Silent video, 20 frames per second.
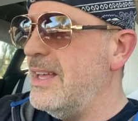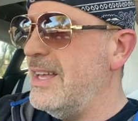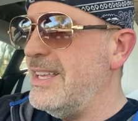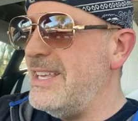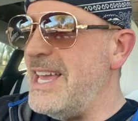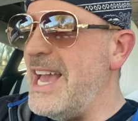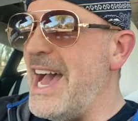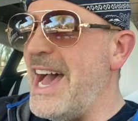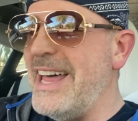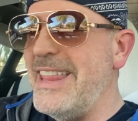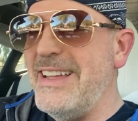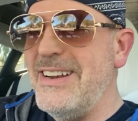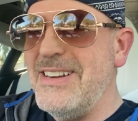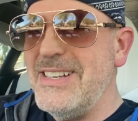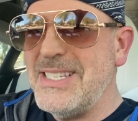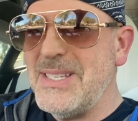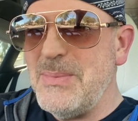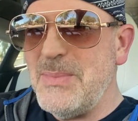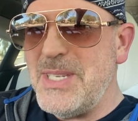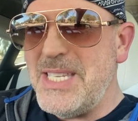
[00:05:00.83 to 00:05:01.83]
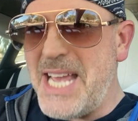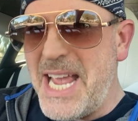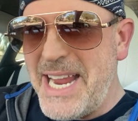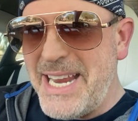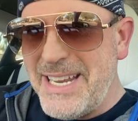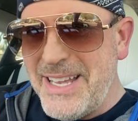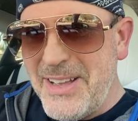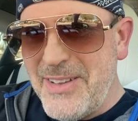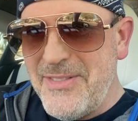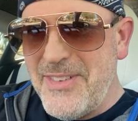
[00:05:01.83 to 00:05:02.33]
Yeah, there is some
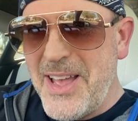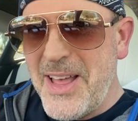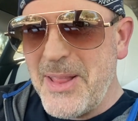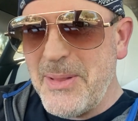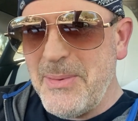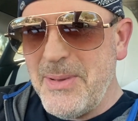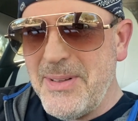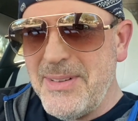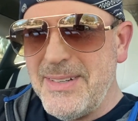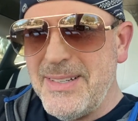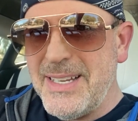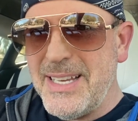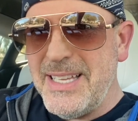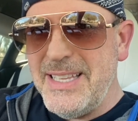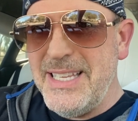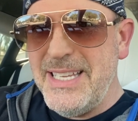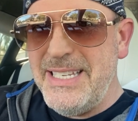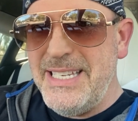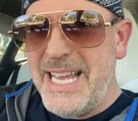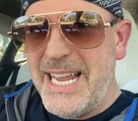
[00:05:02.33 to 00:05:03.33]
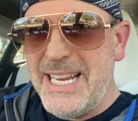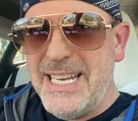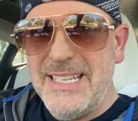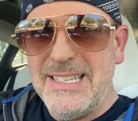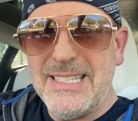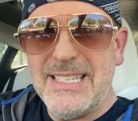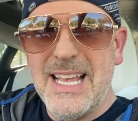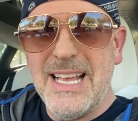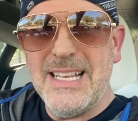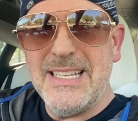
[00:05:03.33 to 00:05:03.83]
data available, and the data
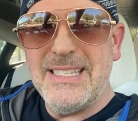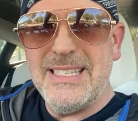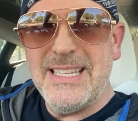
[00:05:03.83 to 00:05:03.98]
says